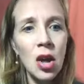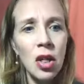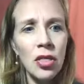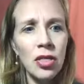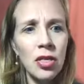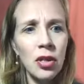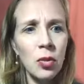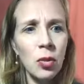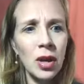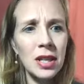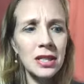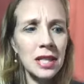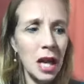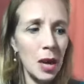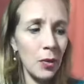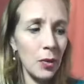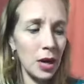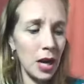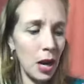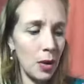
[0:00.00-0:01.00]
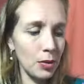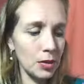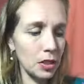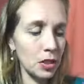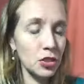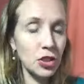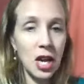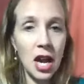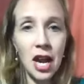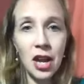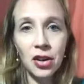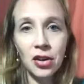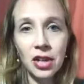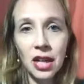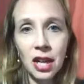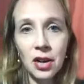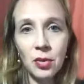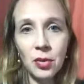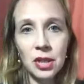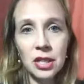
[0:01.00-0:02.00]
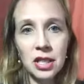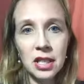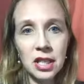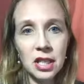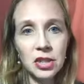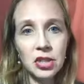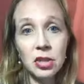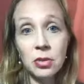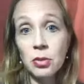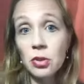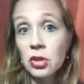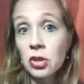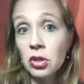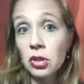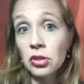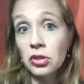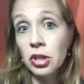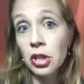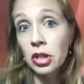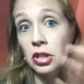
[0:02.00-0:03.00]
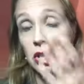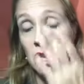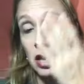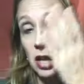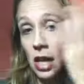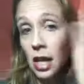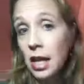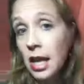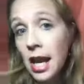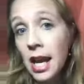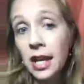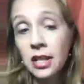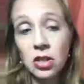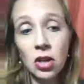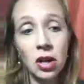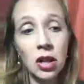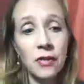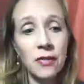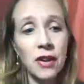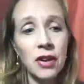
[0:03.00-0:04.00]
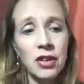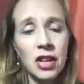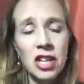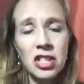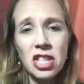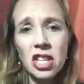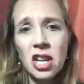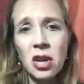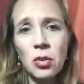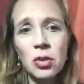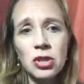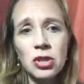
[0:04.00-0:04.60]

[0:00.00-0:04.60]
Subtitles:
the one time when I was a child and we did Easter musical at church and they caked on the foundation and it was